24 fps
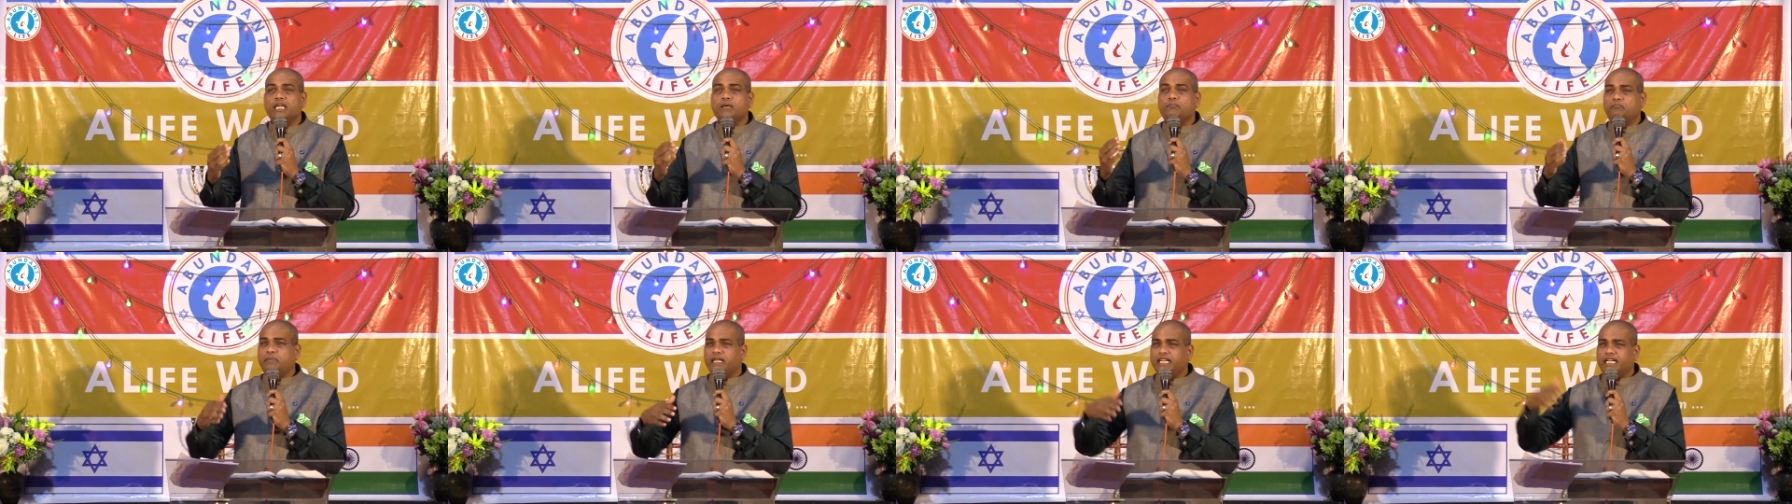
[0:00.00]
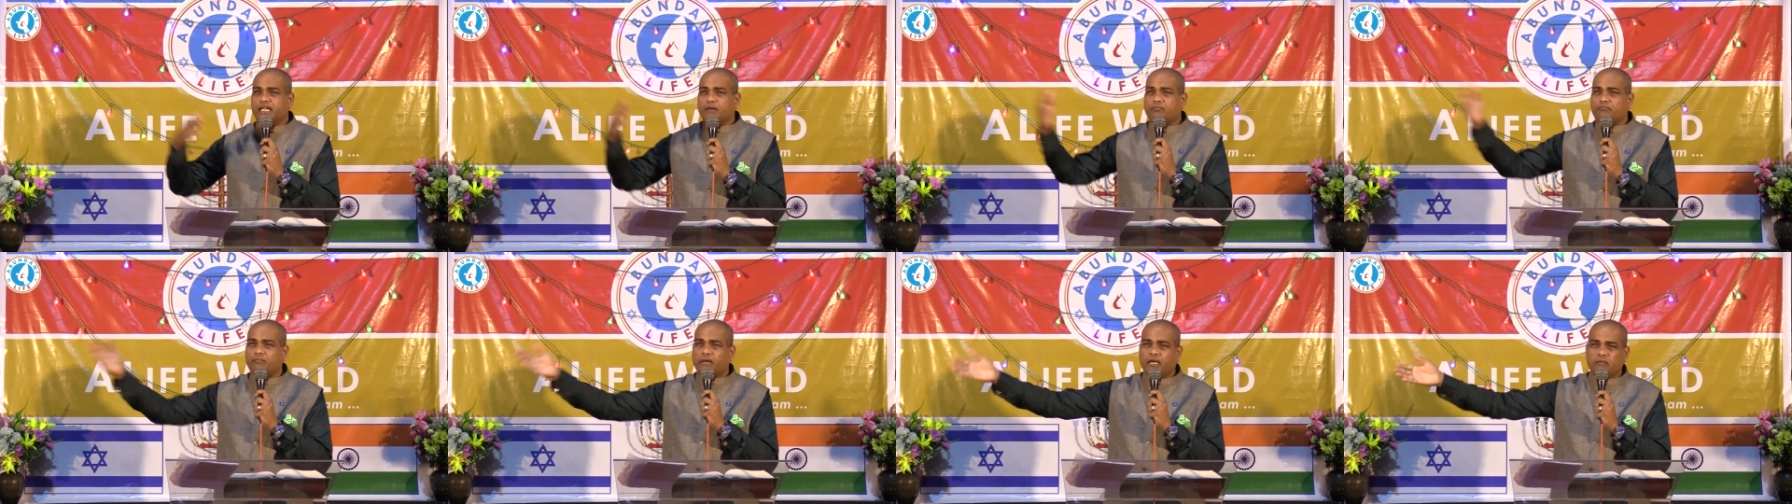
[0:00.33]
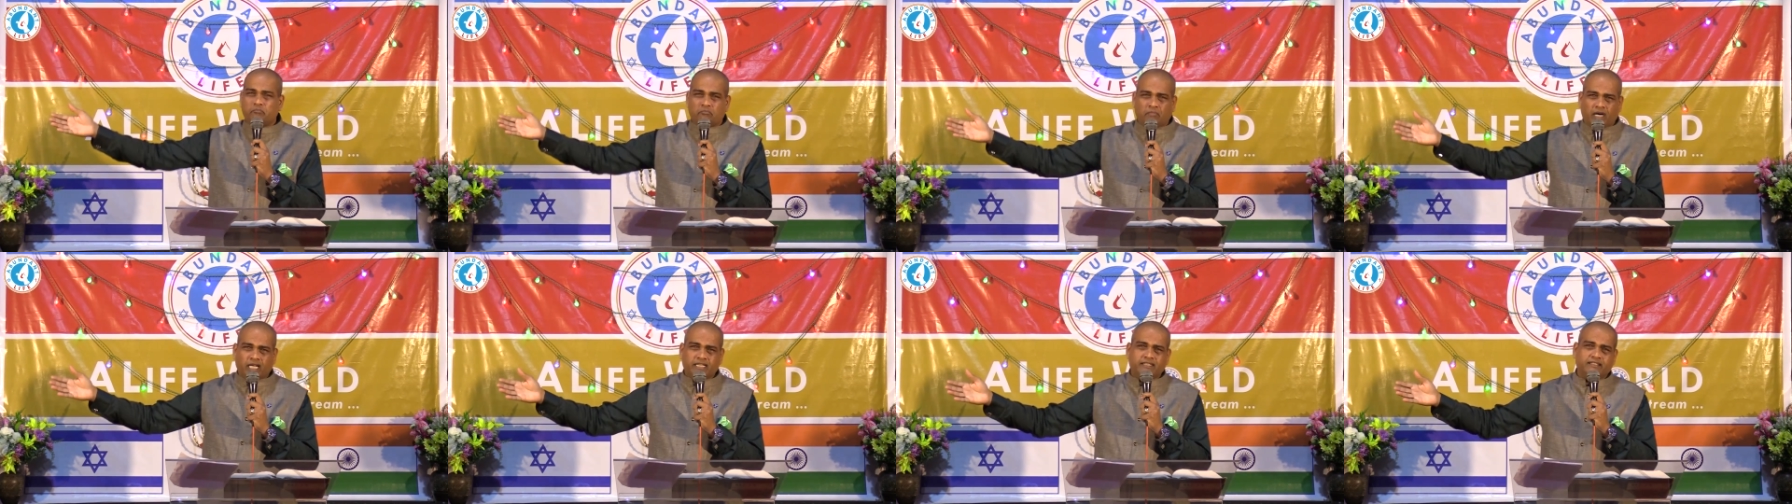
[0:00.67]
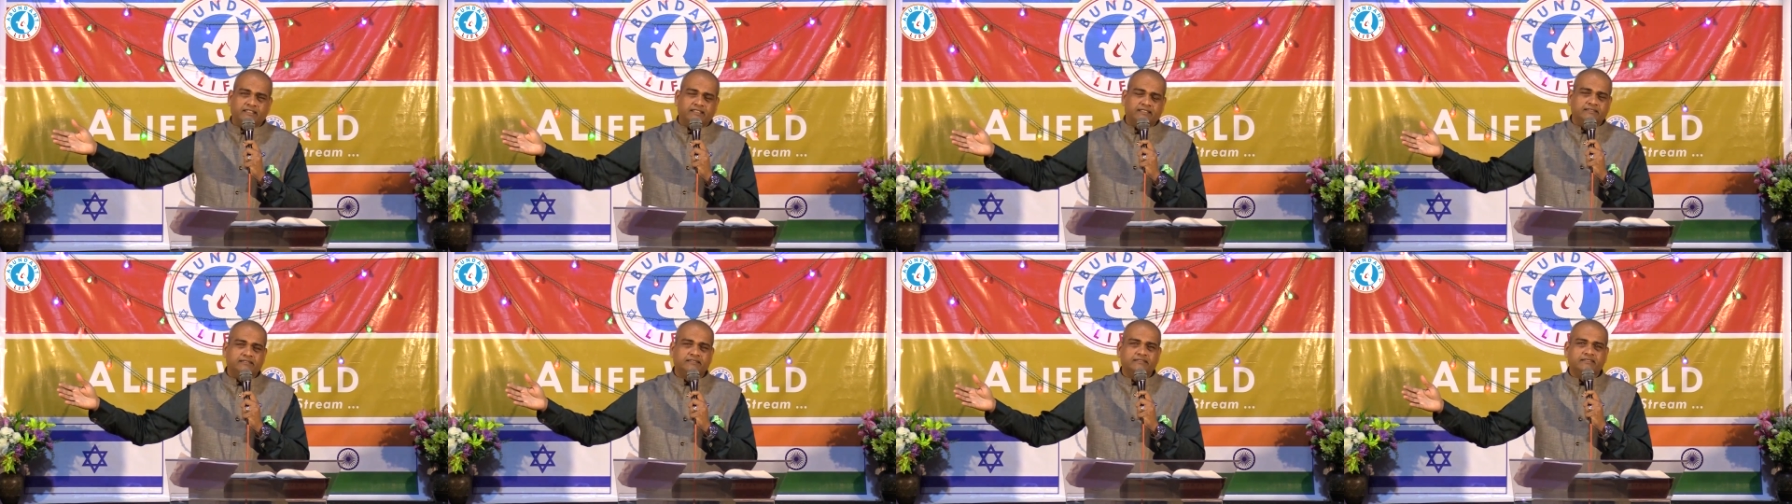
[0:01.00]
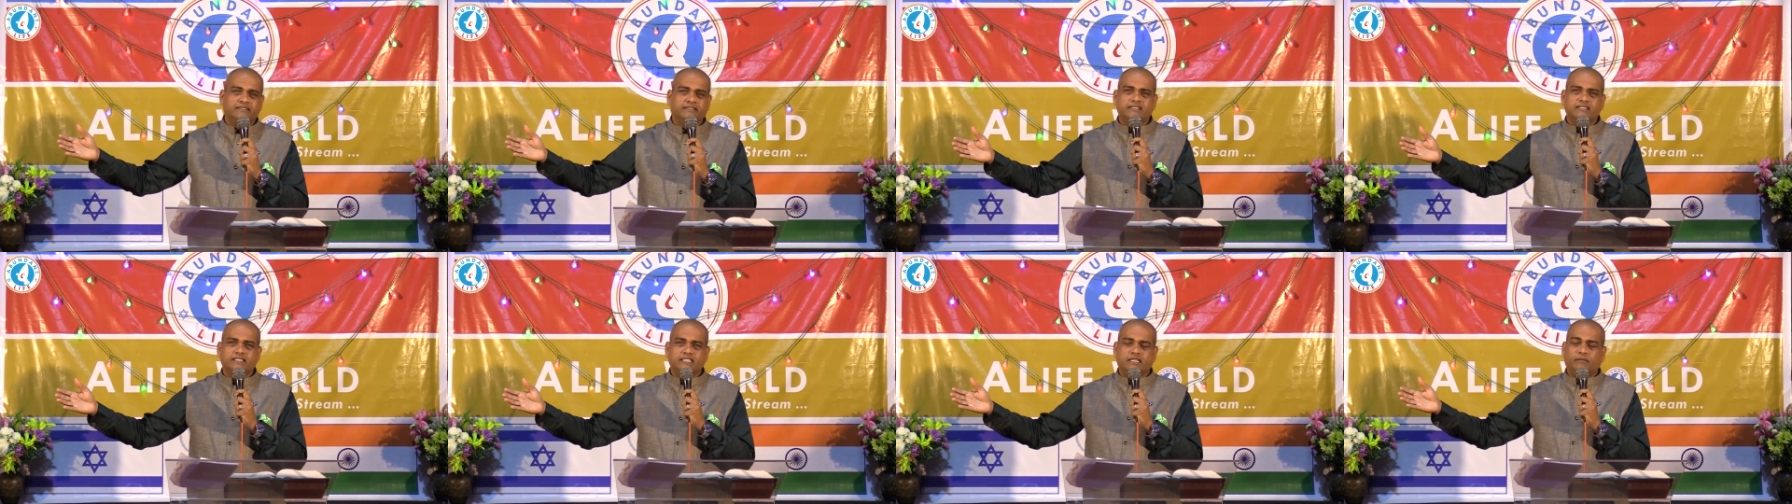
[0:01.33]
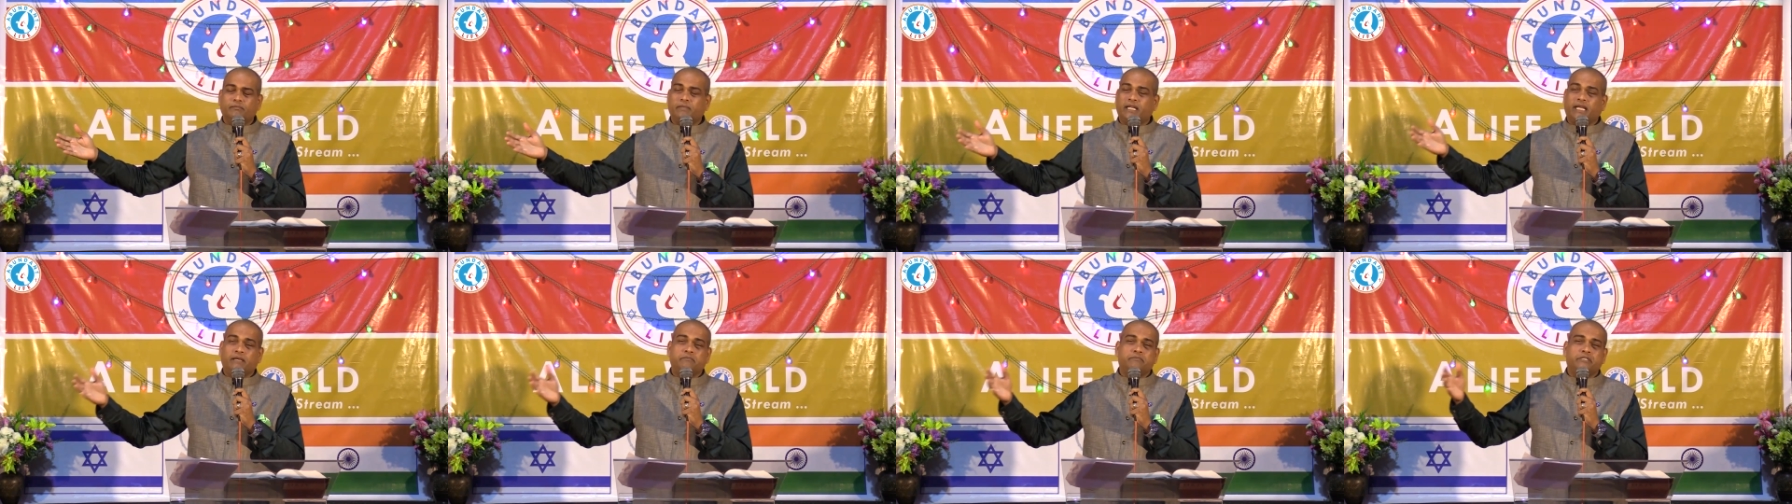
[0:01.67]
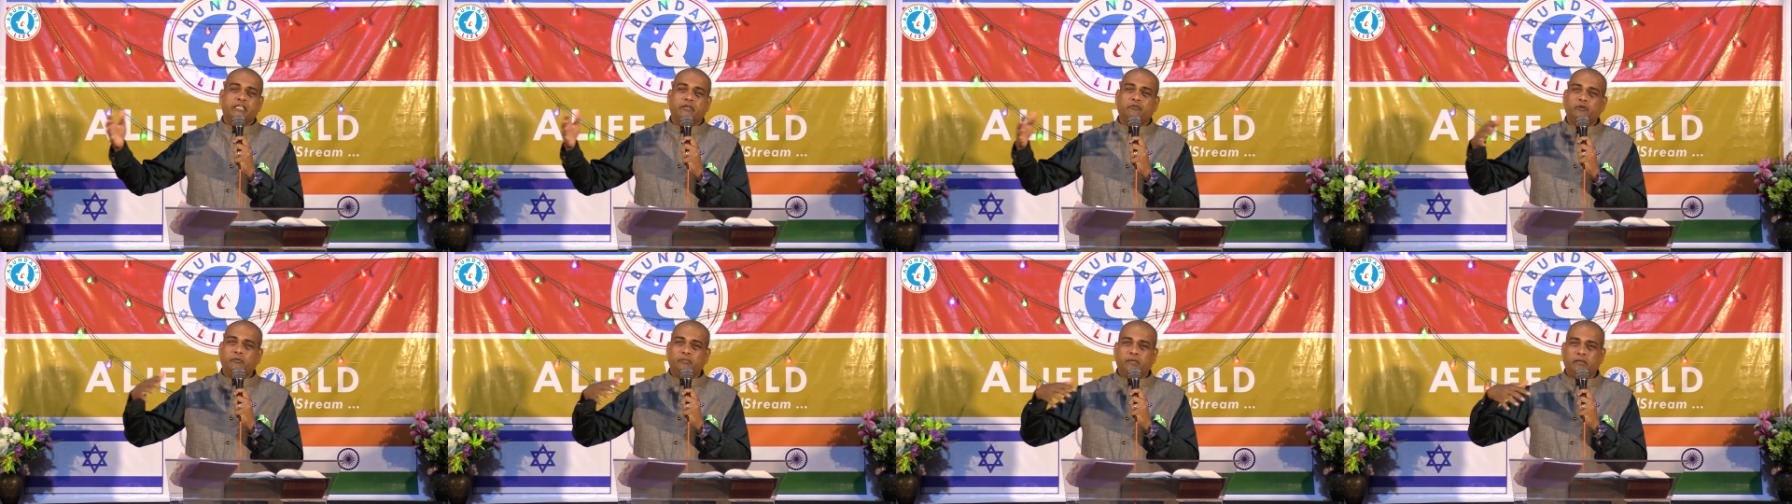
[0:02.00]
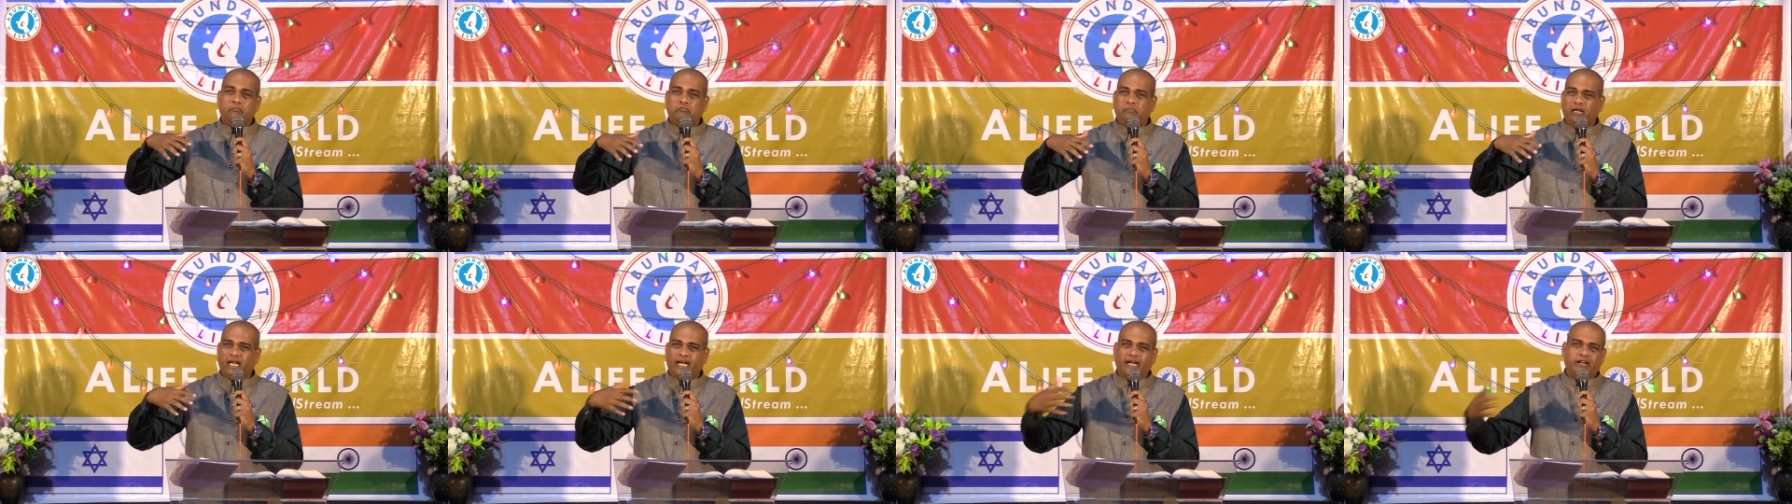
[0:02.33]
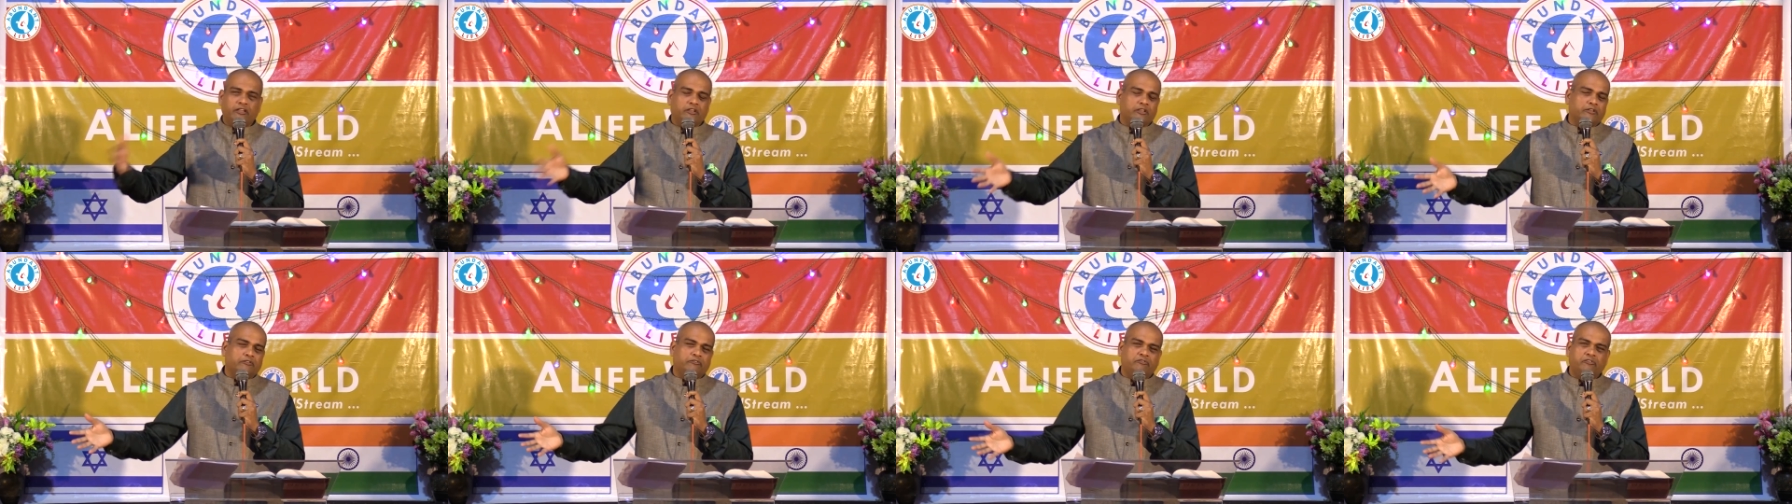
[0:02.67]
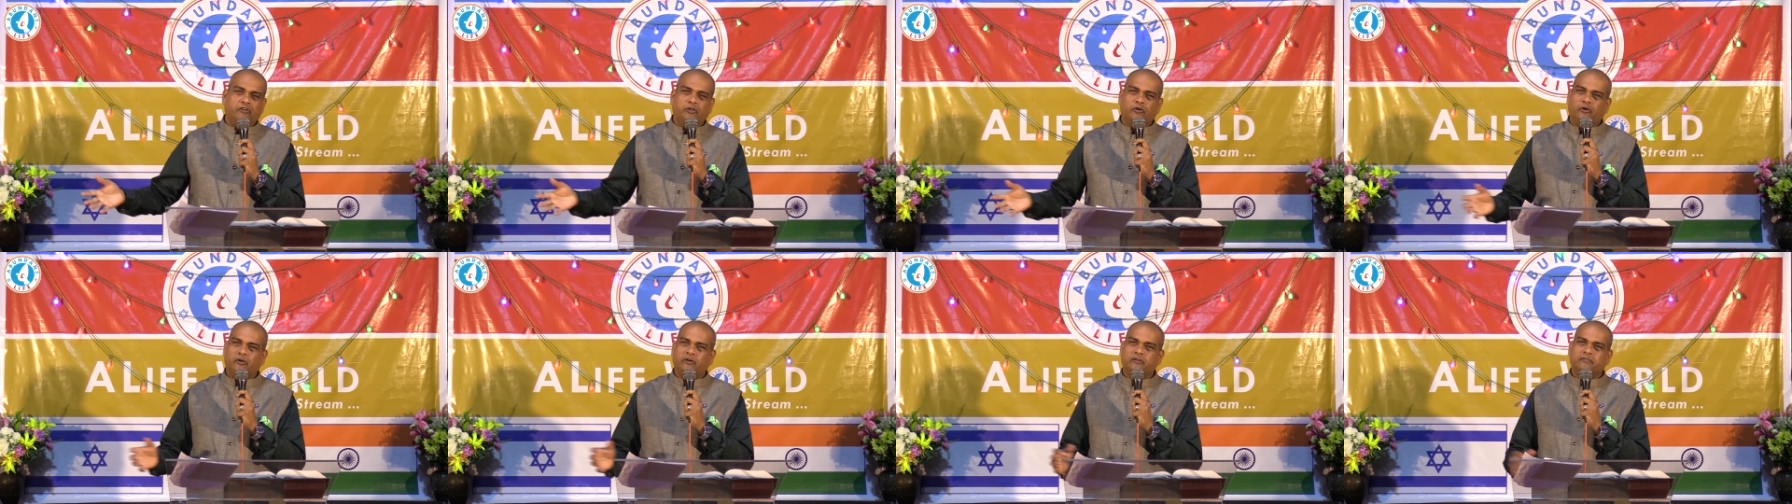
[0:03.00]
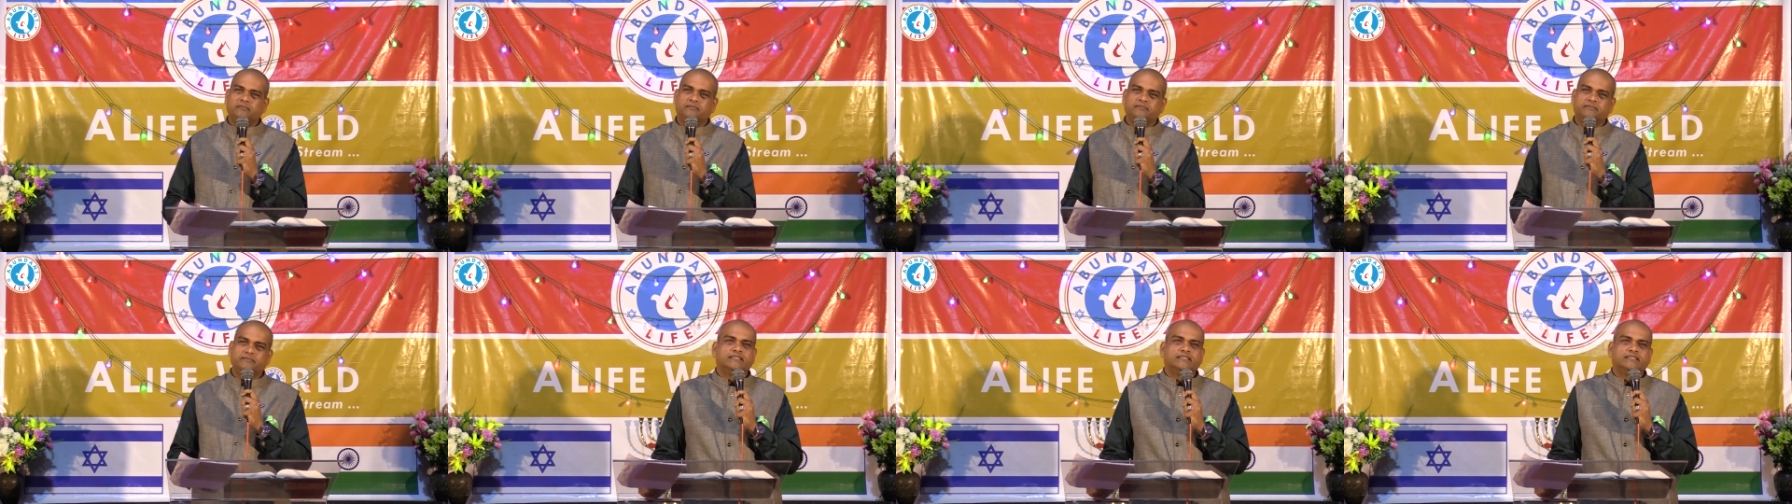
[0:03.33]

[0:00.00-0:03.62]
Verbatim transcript: he beat up my mother, sometimes there would be blood on the floor.